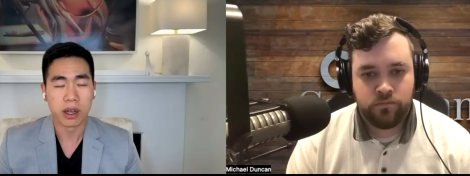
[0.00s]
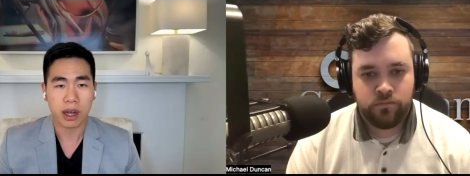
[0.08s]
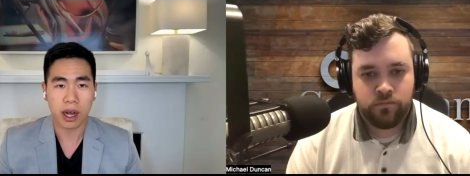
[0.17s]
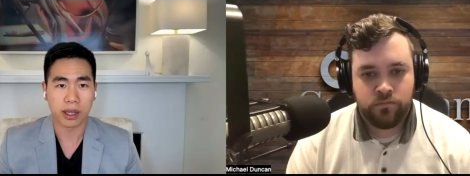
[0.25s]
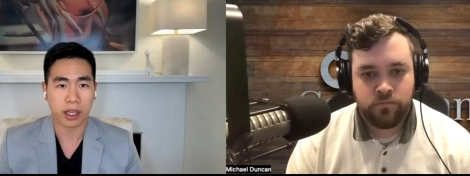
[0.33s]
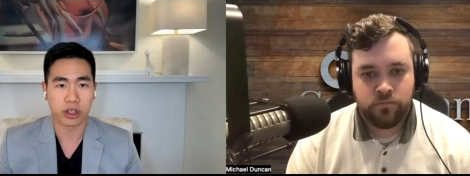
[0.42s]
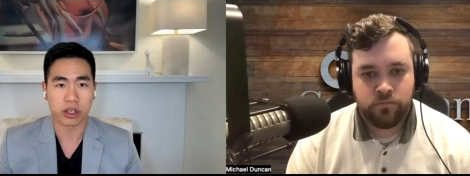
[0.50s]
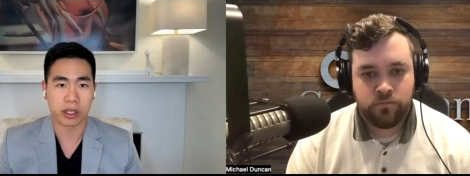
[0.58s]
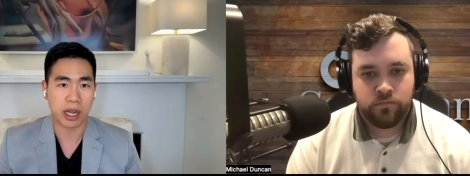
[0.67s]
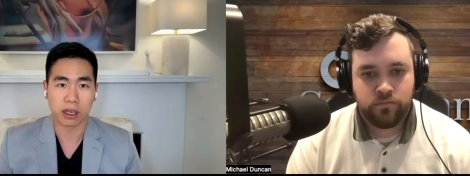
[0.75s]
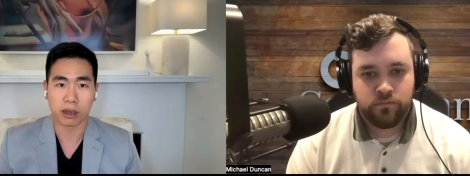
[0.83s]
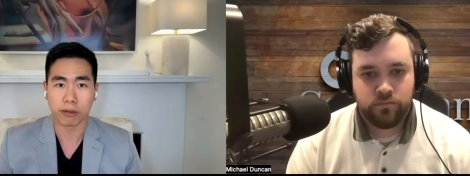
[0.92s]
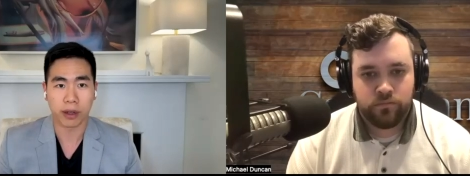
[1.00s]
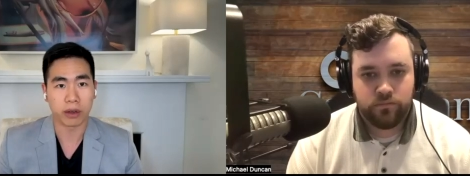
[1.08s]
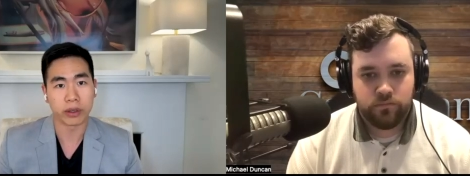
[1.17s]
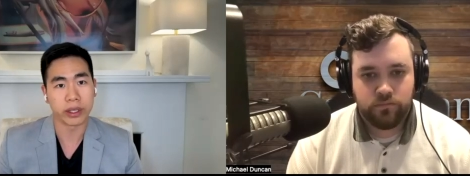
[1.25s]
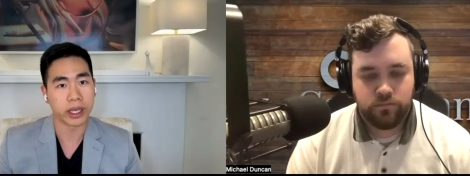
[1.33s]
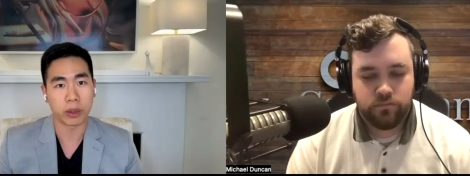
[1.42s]
Speaker 1: uh, that you're just not going to find
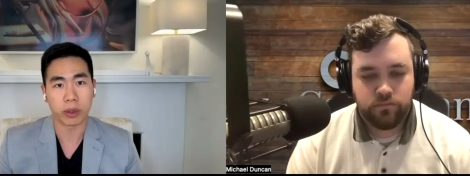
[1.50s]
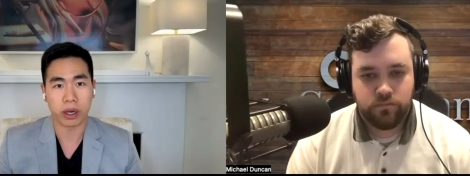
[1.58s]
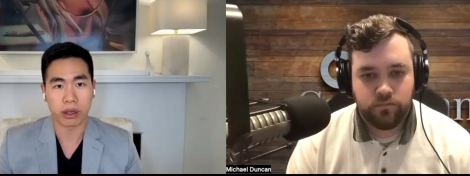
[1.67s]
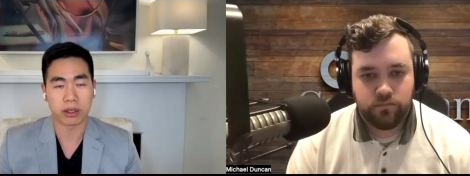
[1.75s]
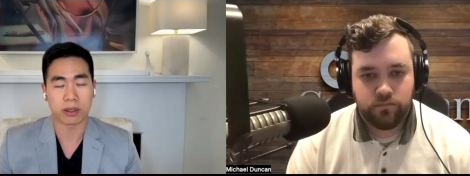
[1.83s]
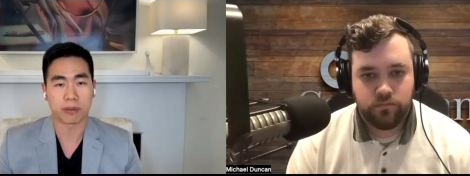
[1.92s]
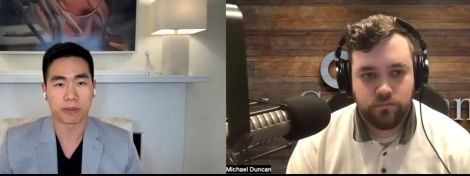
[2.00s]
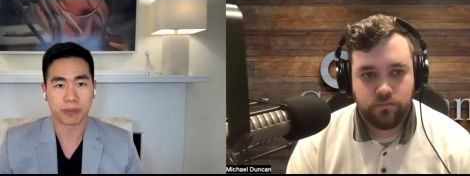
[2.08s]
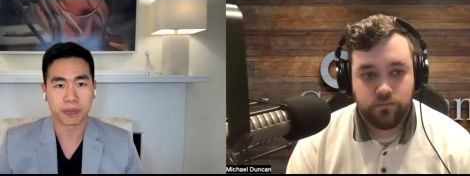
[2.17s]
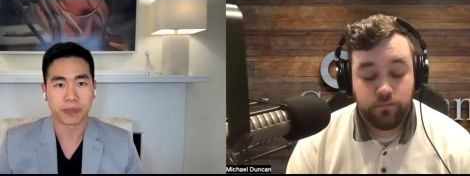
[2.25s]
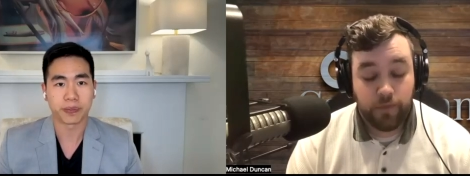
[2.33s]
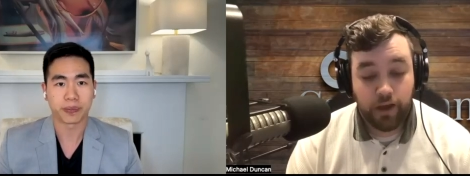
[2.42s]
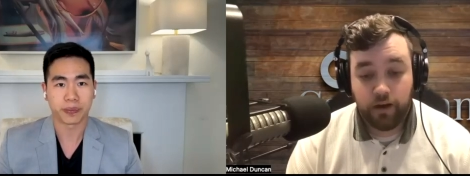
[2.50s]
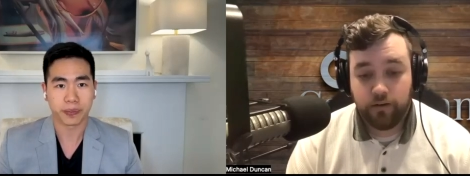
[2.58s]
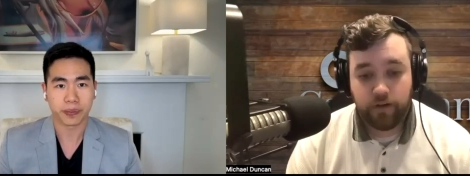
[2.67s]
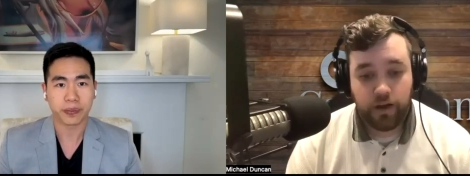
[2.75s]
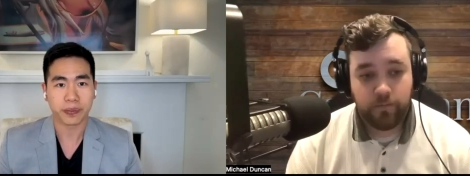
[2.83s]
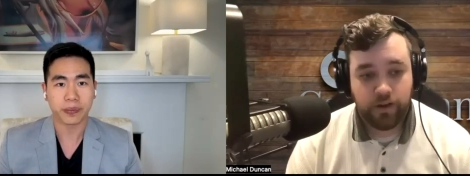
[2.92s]
really anywhere else.
Speaker 2: Yeah.
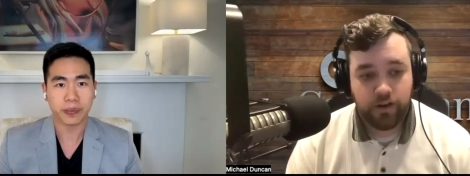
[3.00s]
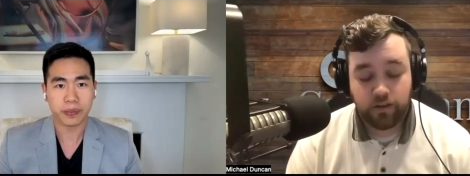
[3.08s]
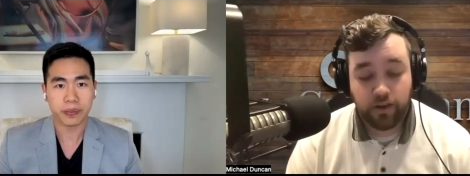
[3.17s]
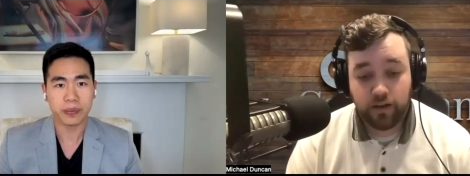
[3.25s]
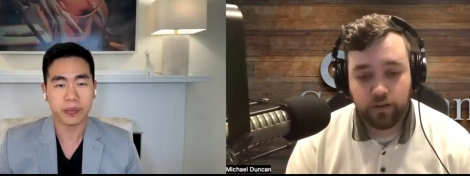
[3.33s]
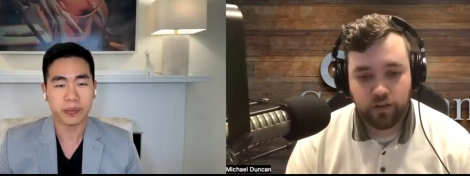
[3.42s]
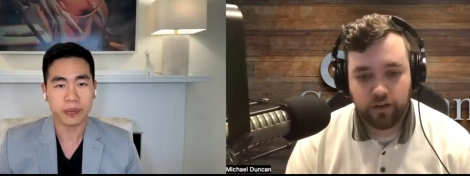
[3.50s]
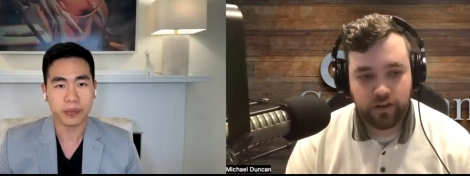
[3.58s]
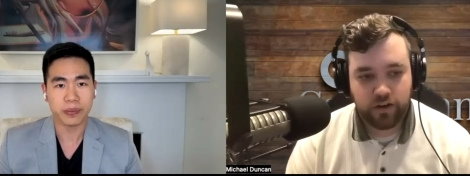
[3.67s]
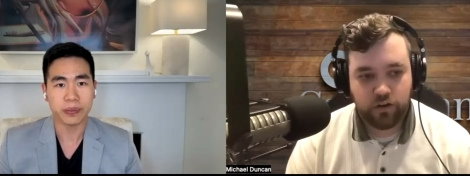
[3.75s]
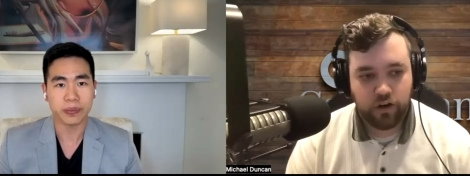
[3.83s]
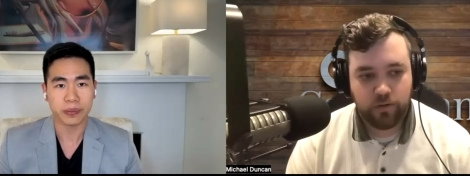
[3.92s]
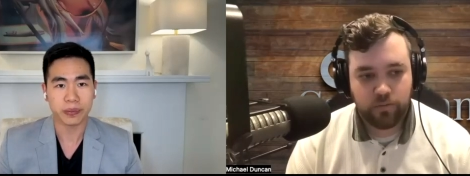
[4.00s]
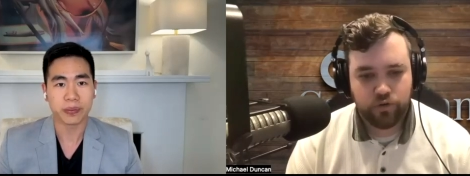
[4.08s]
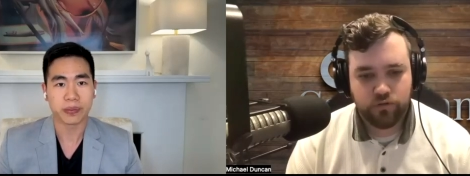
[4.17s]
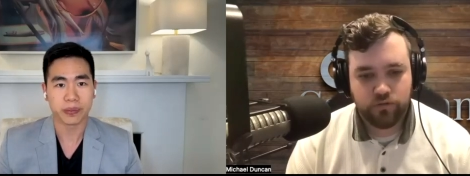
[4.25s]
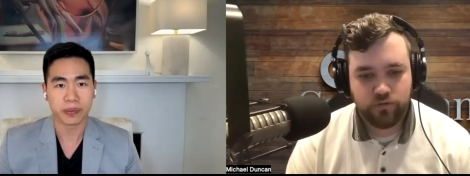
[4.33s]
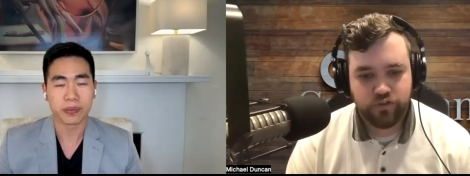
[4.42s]
I mean, it sounds like an
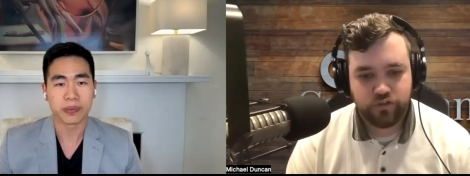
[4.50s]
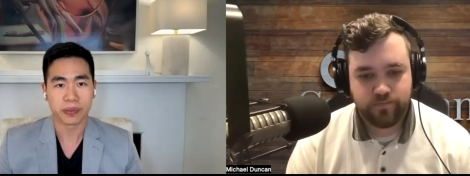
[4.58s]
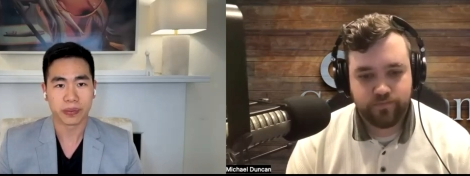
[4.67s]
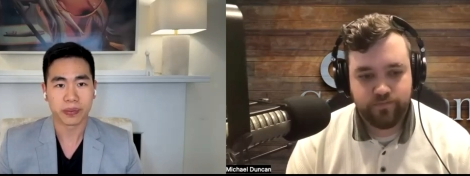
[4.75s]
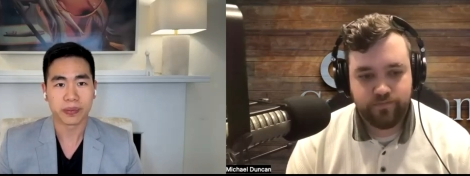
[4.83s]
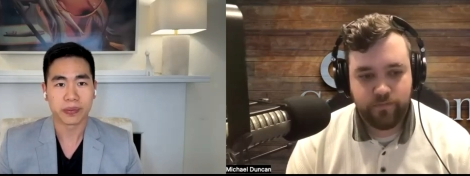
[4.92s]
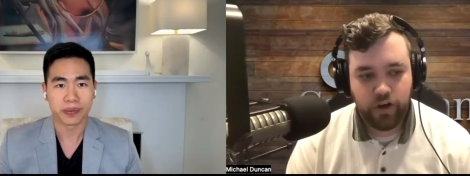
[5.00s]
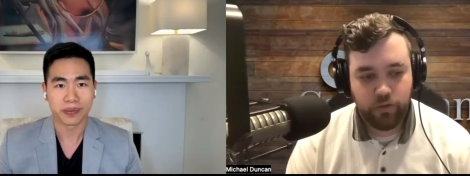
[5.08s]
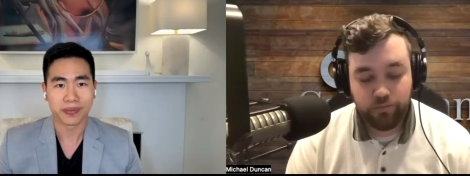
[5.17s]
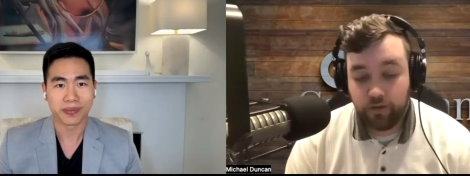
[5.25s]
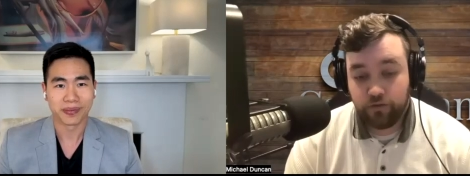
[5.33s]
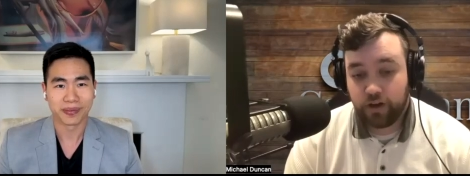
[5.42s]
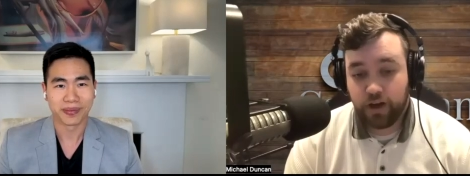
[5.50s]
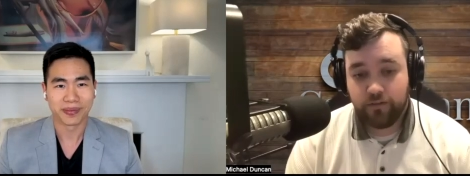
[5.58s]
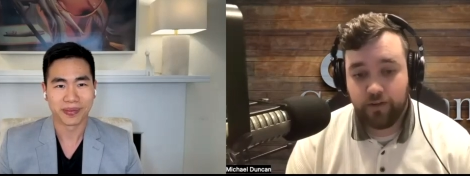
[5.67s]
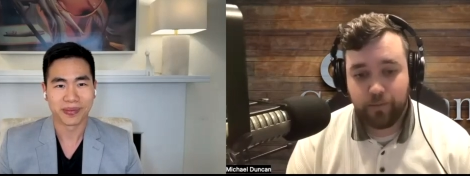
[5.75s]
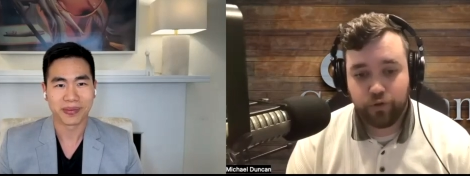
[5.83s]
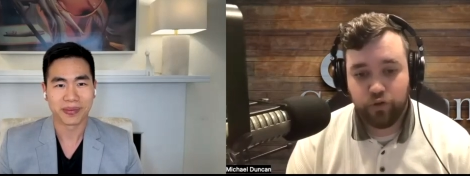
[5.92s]
incredible just you know, different kind
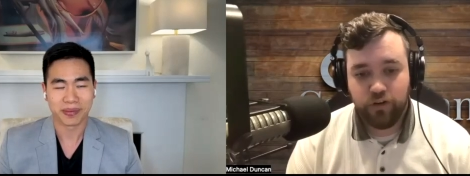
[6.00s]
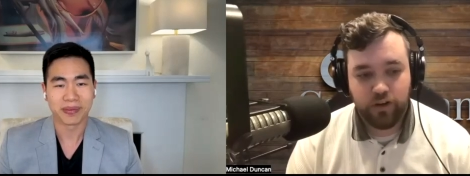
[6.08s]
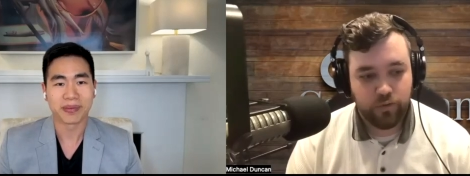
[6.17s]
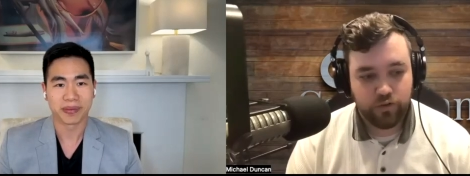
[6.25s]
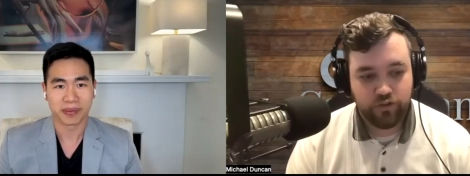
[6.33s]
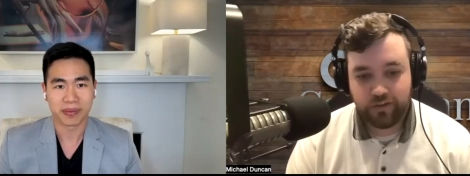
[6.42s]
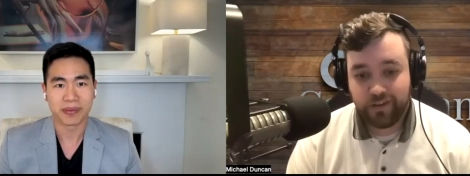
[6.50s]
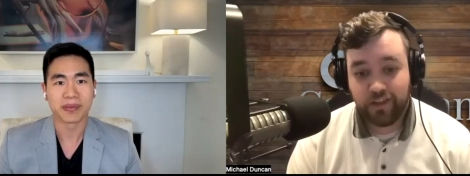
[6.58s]
of opportunity, which is